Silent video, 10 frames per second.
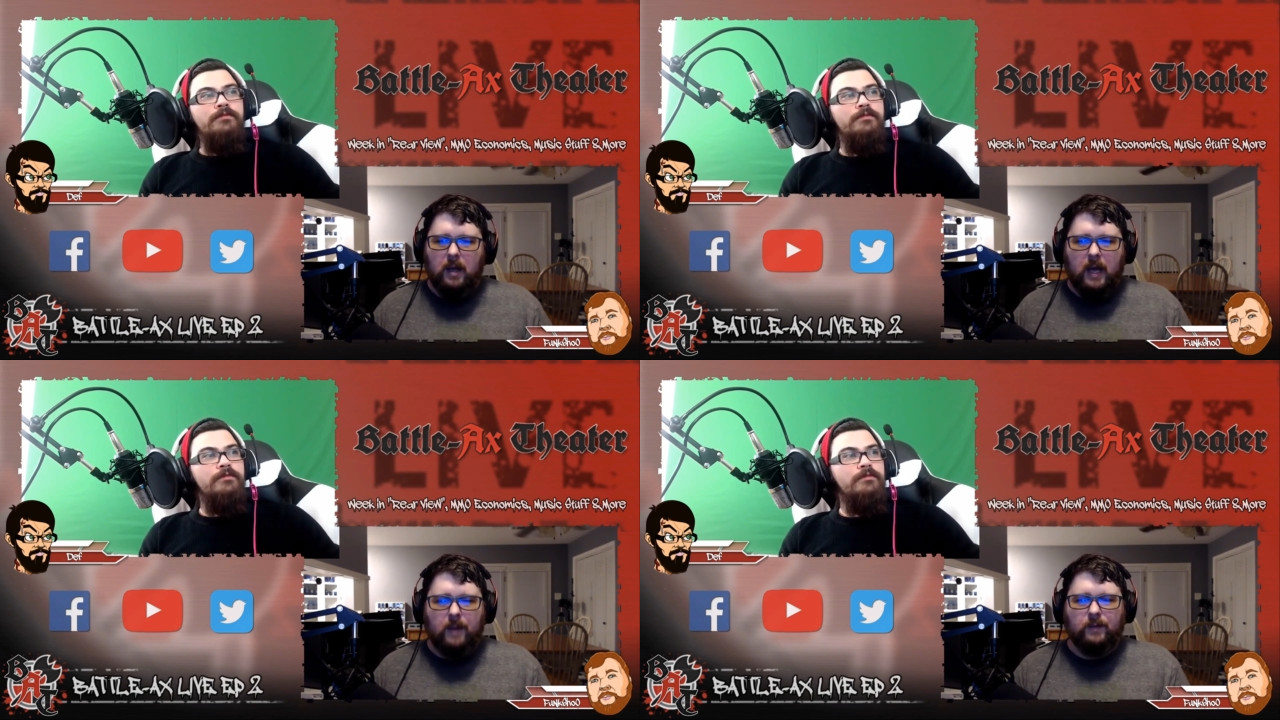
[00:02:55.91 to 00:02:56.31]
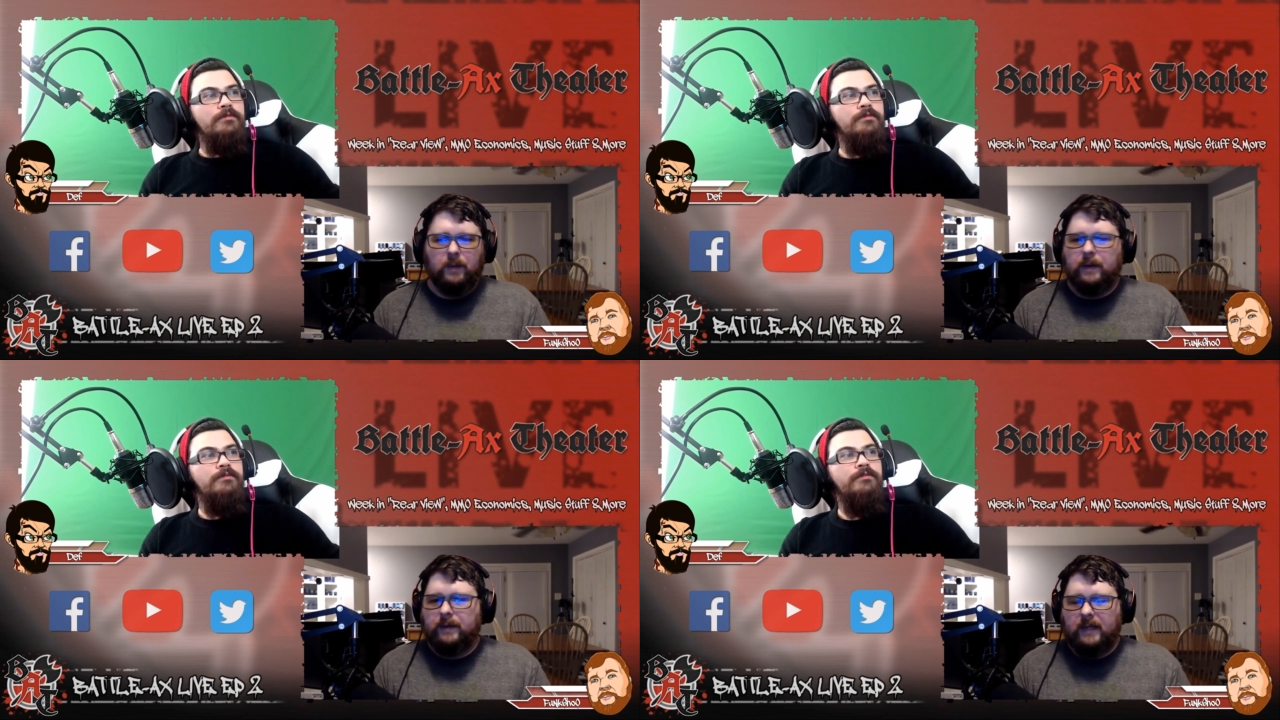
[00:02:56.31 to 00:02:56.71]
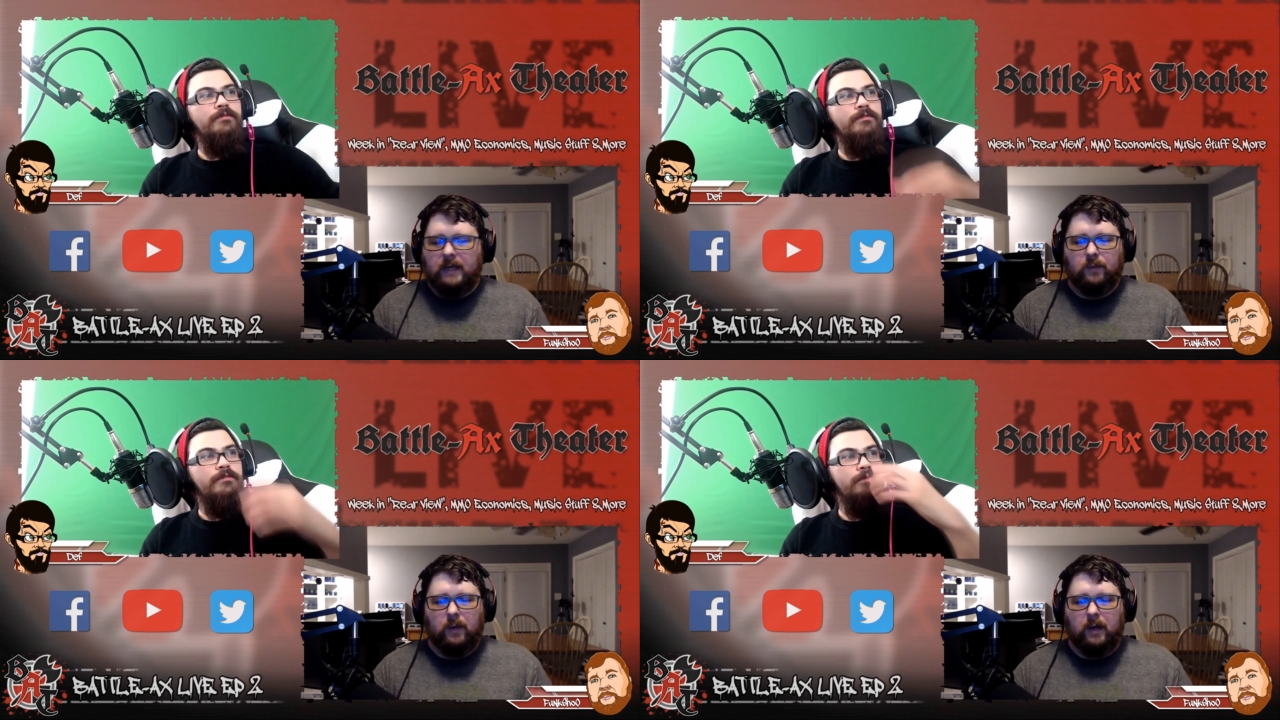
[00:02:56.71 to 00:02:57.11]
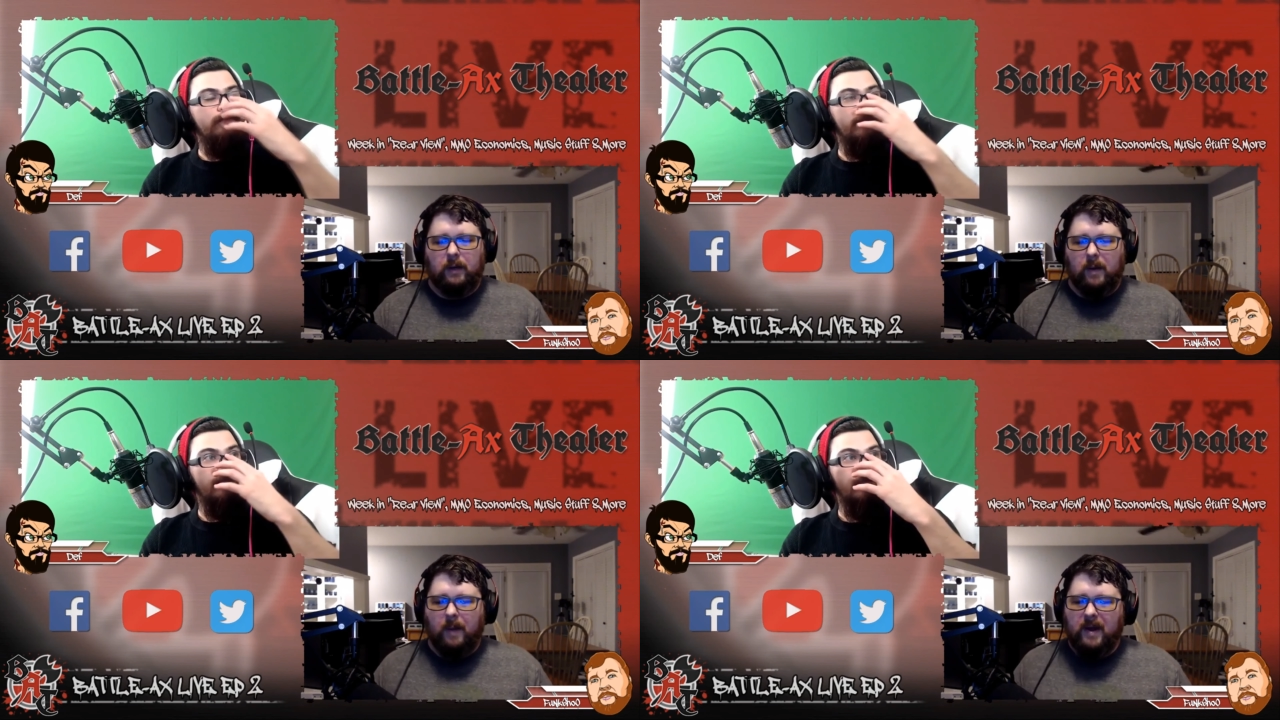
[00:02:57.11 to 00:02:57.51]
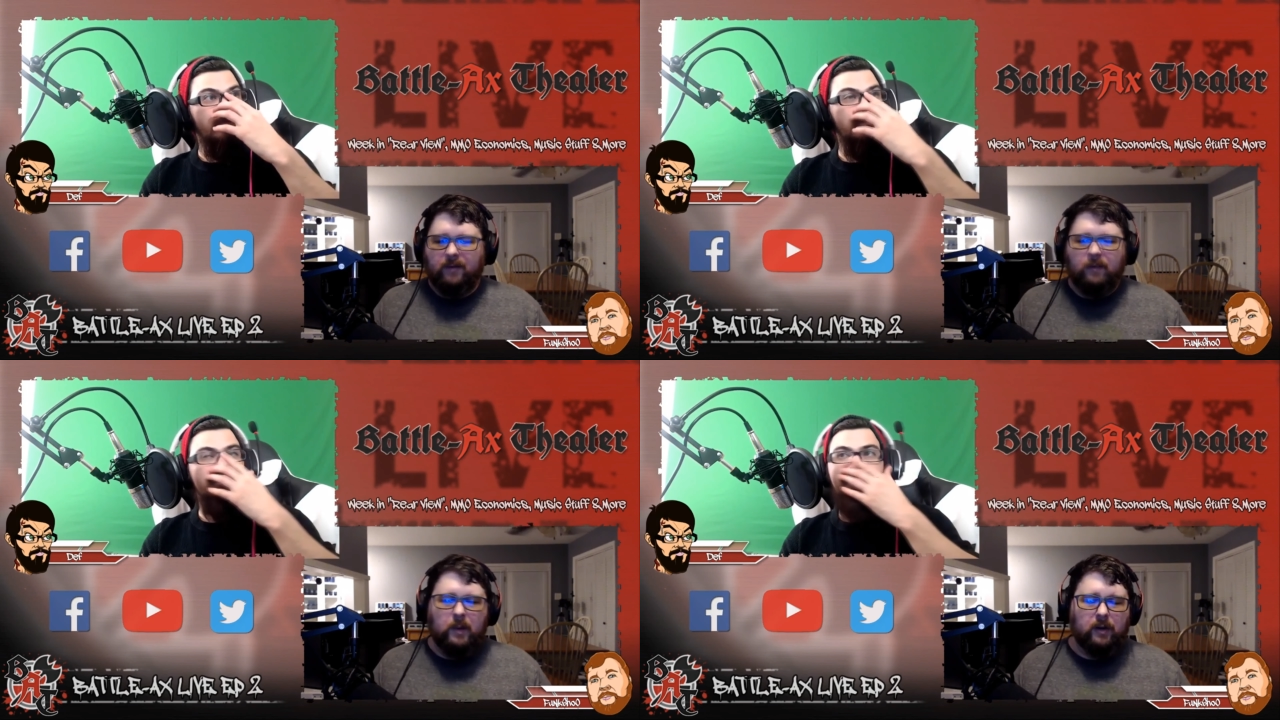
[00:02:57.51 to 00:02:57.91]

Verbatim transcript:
Speaker 1: it was one of those things where I'm not familiar